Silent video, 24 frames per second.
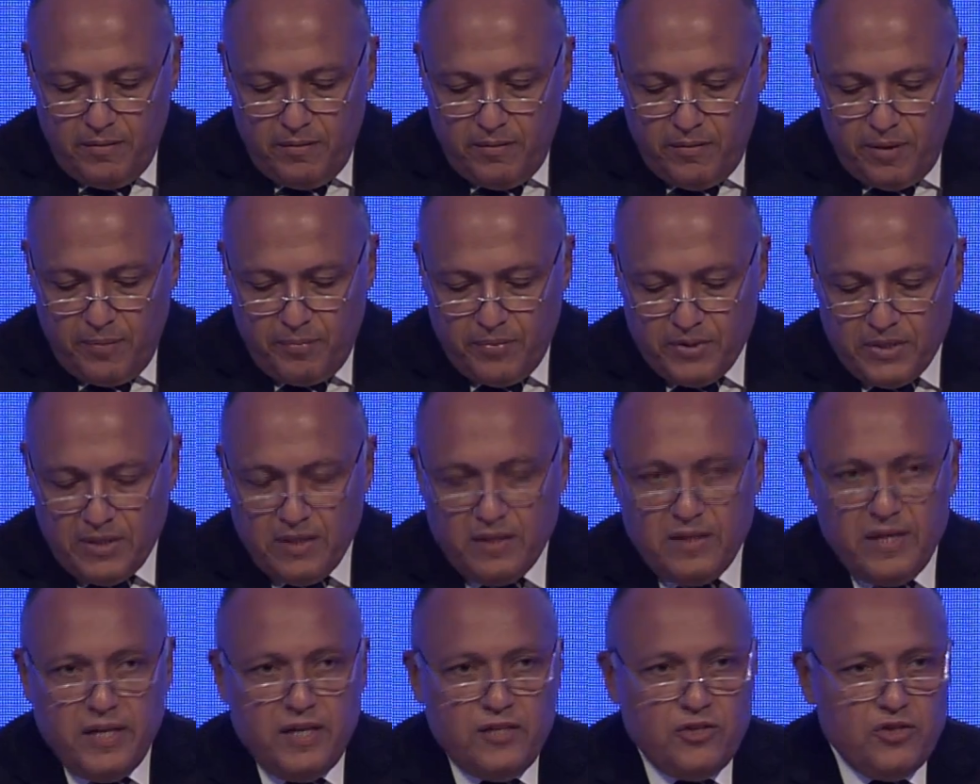
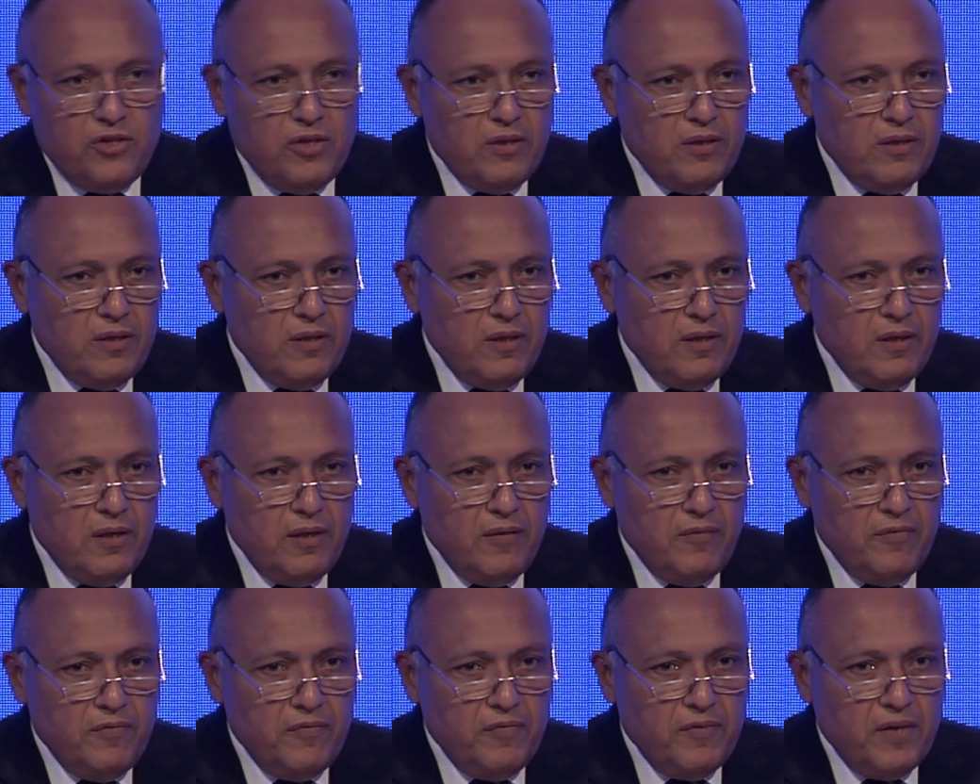representation
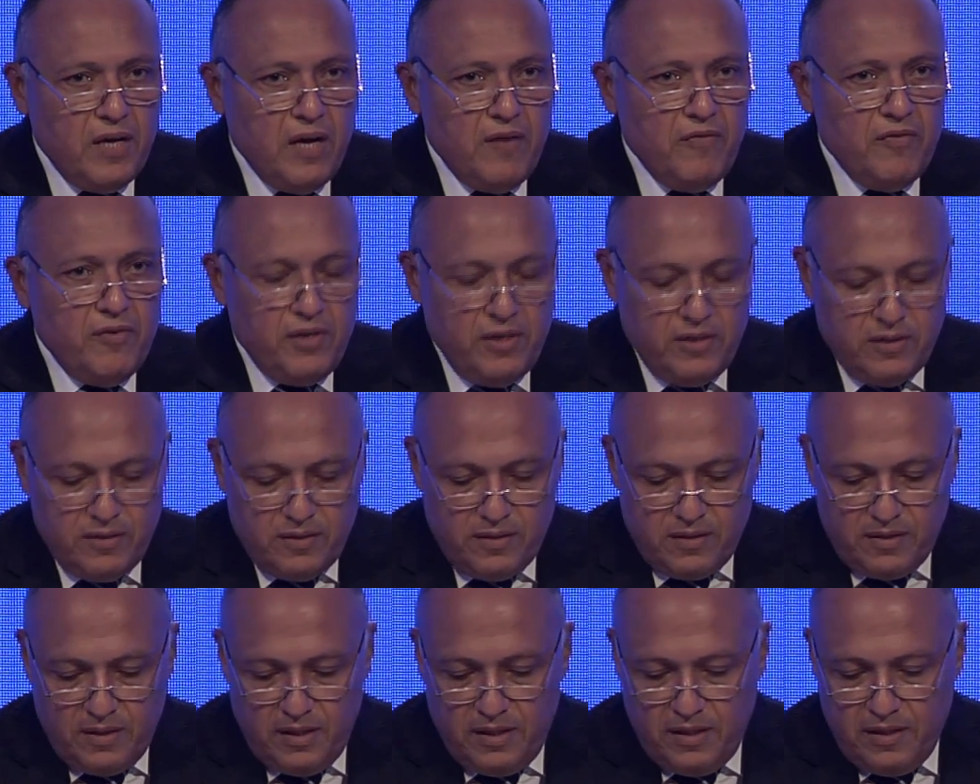of
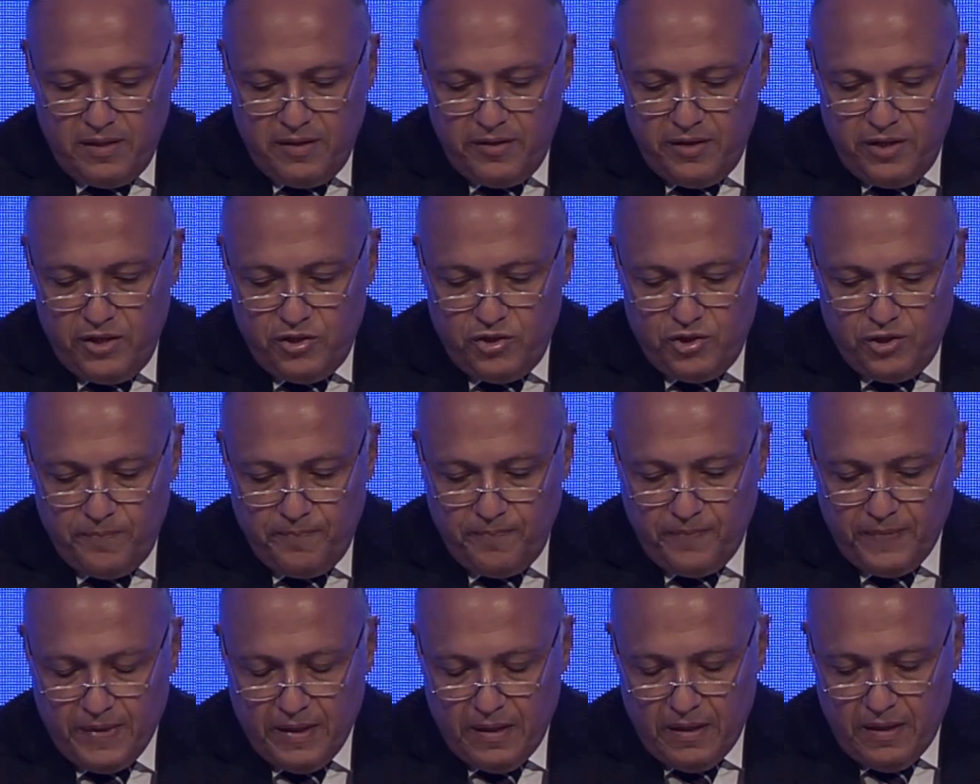governance in the
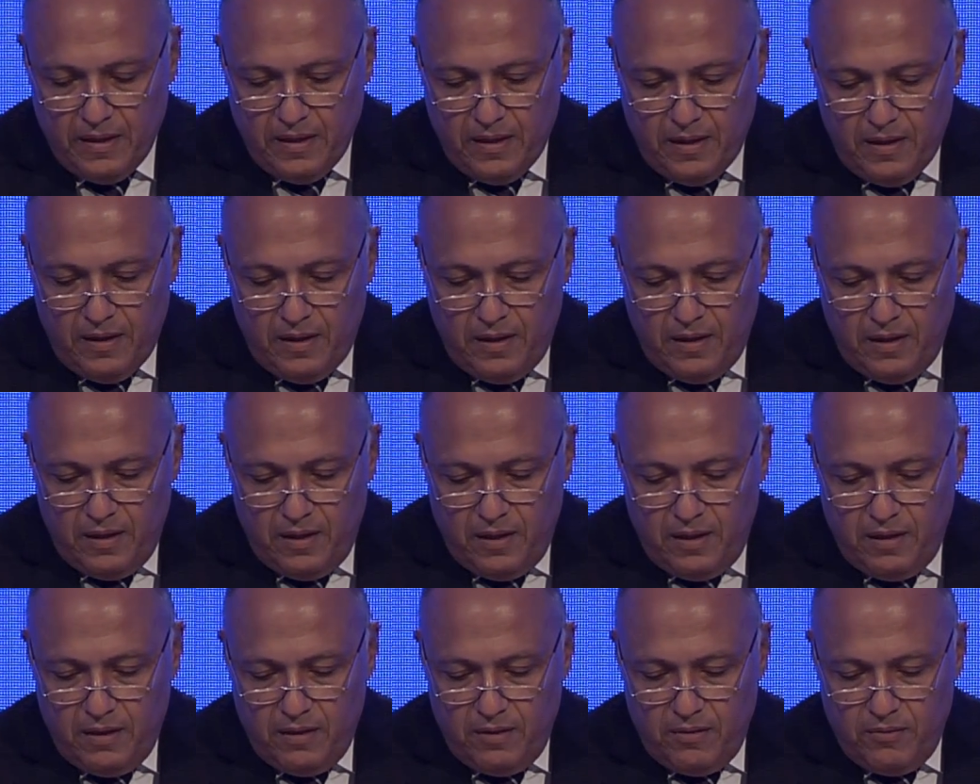region
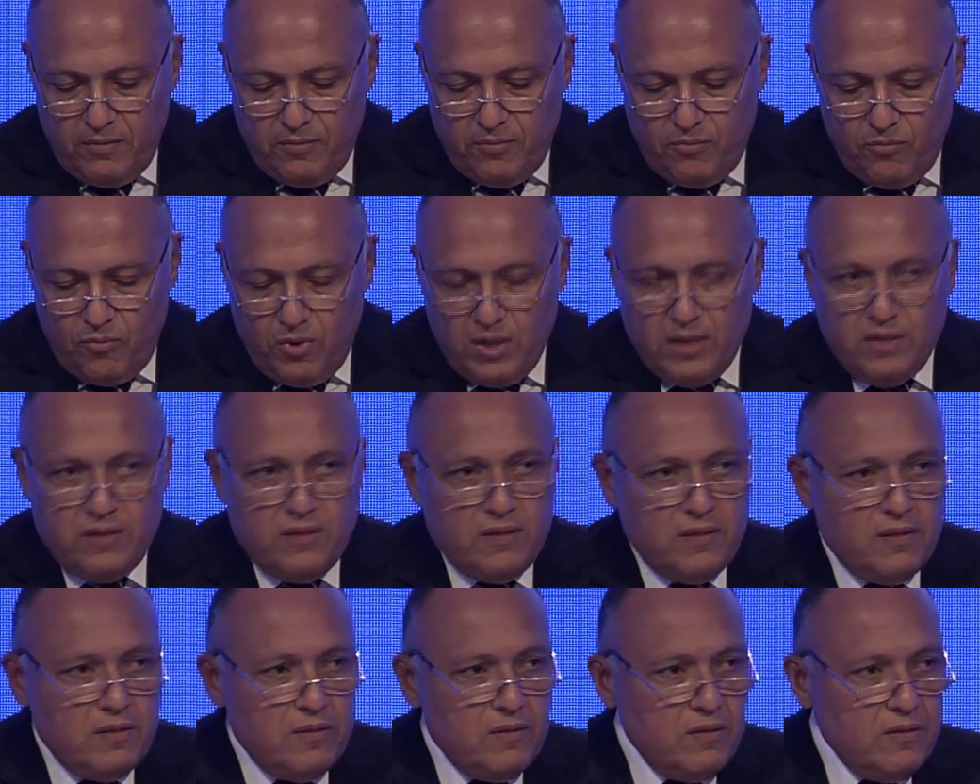
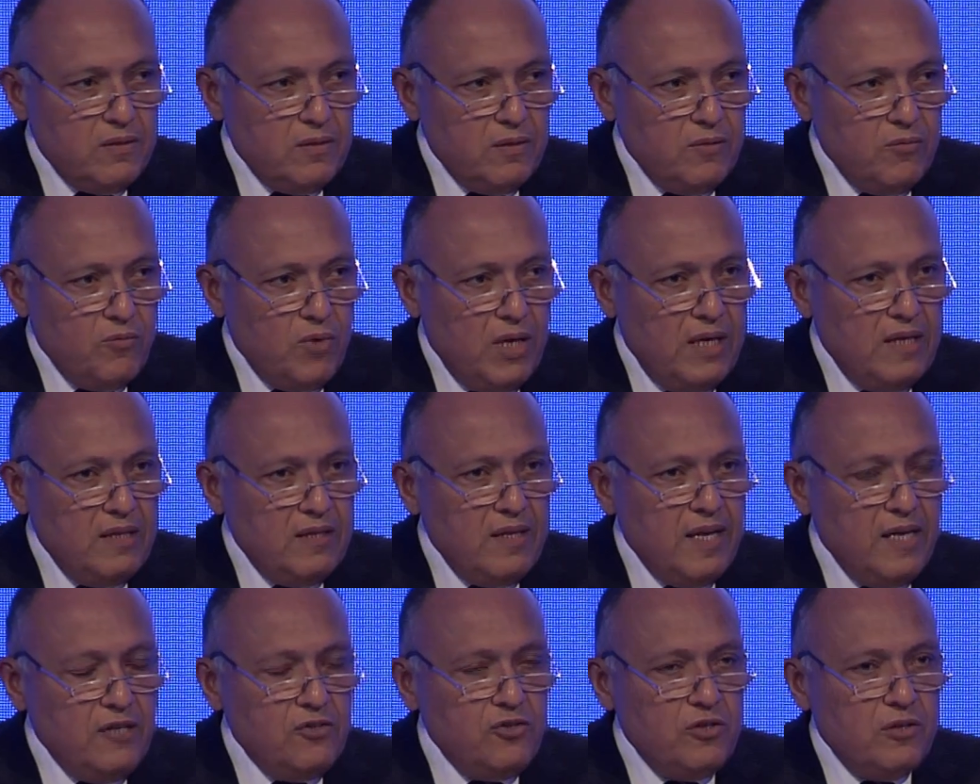was
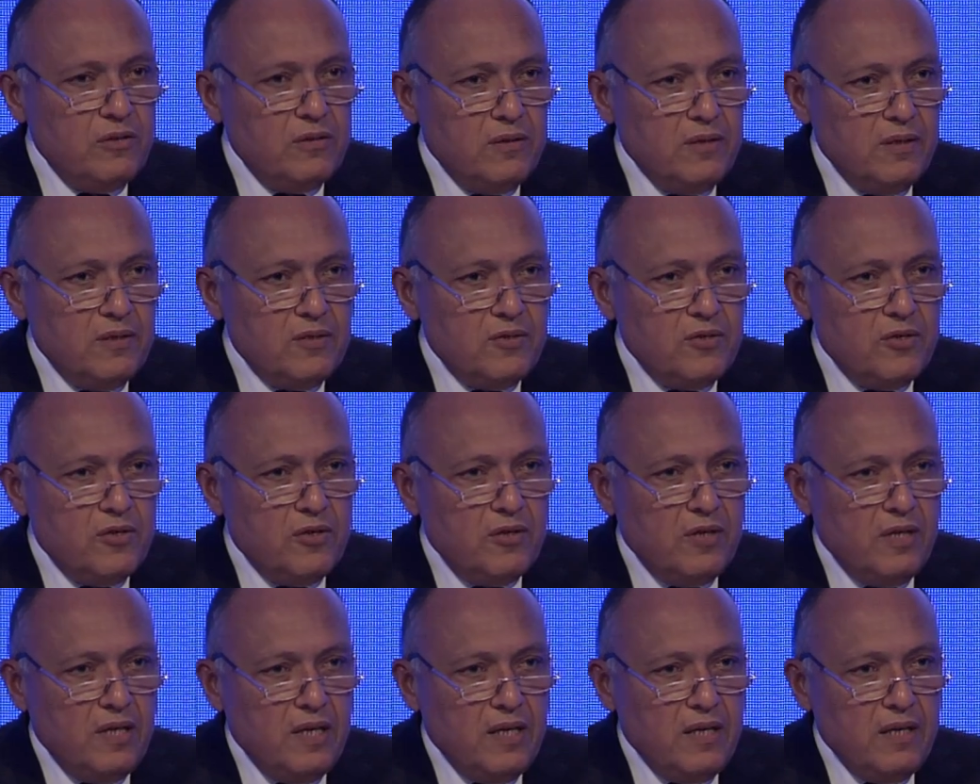well-intentioned and
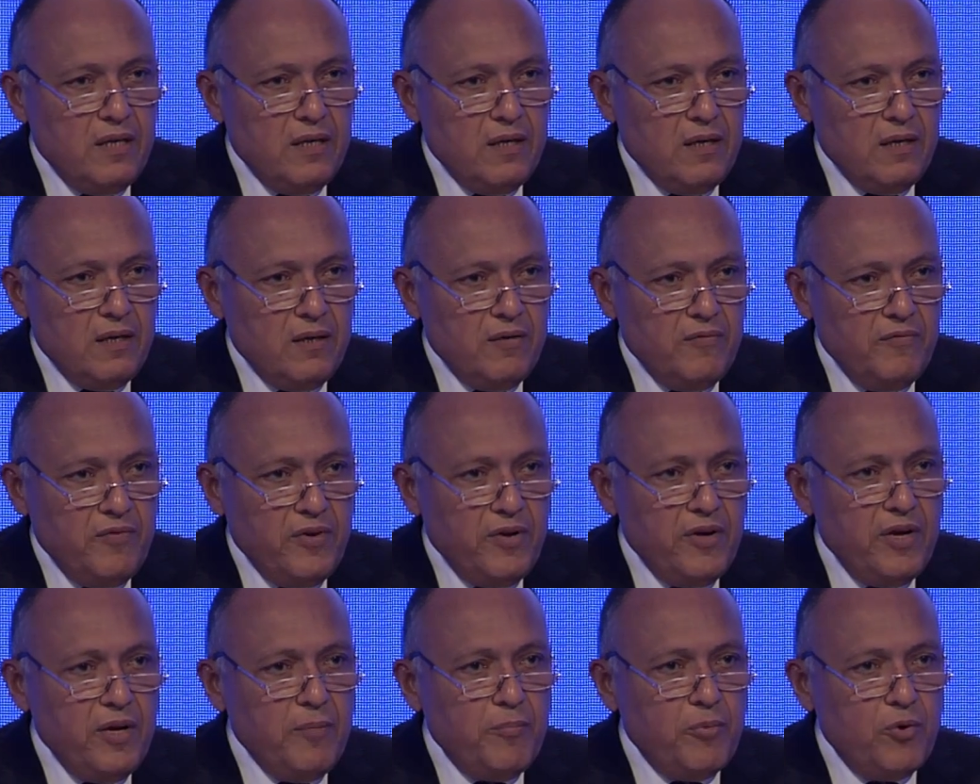certainly
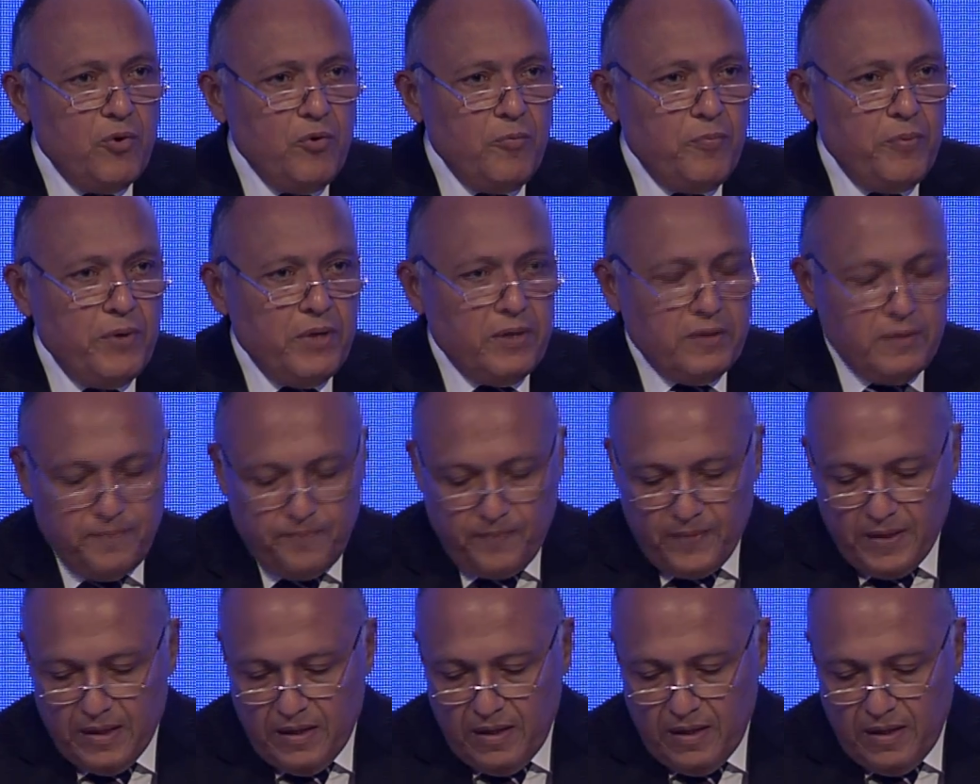very appropriate,